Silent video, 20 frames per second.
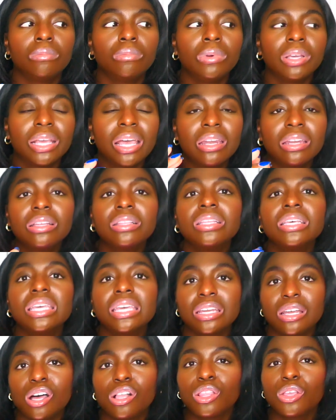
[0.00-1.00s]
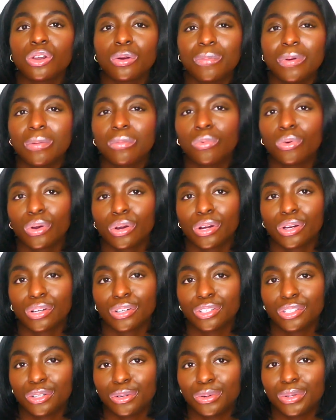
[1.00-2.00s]
going to lean a little bit more
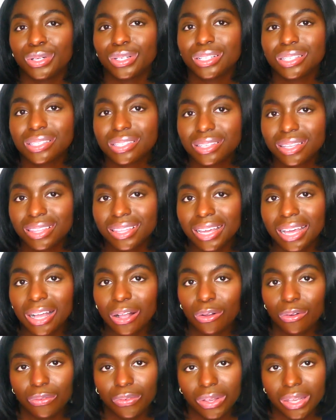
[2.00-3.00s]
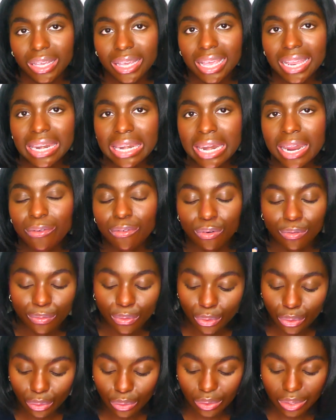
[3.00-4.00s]
towards the LV
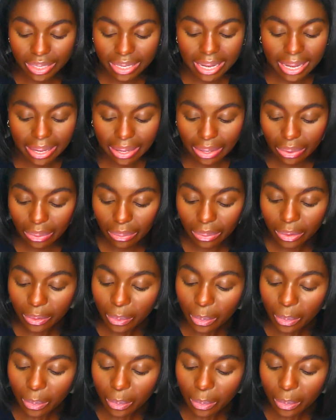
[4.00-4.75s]
Neverfull now.